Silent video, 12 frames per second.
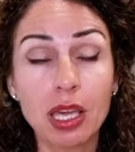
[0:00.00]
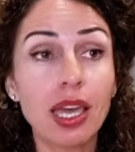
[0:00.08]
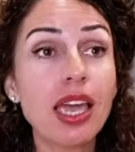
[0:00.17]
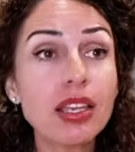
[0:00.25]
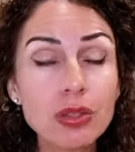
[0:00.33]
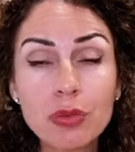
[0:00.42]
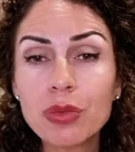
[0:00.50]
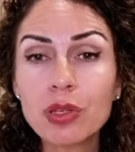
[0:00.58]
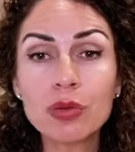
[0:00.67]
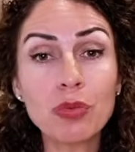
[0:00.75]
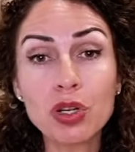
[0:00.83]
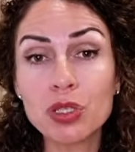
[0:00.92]
and you will
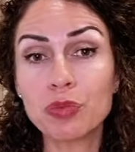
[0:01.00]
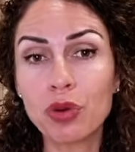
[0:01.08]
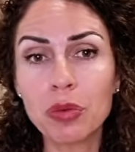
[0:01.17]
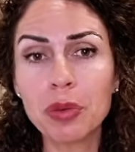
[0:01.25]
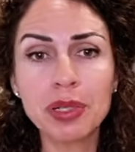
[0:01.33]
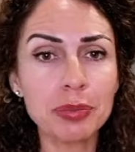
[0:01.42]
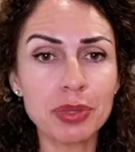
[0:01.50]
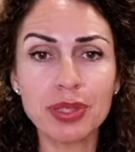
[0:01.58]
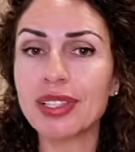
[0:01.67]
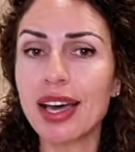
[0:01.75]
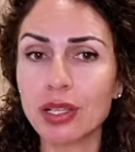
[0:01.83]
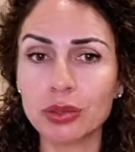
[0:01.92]
most probably burn
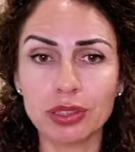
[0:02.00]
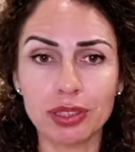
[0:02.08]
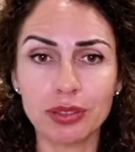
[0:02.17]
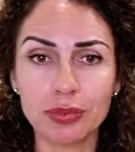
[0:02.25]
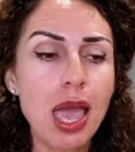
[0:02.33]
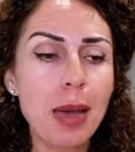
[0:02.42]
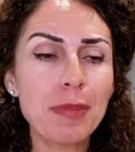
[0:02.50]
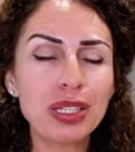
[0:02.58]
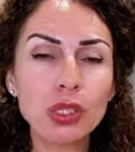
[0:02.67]
out. But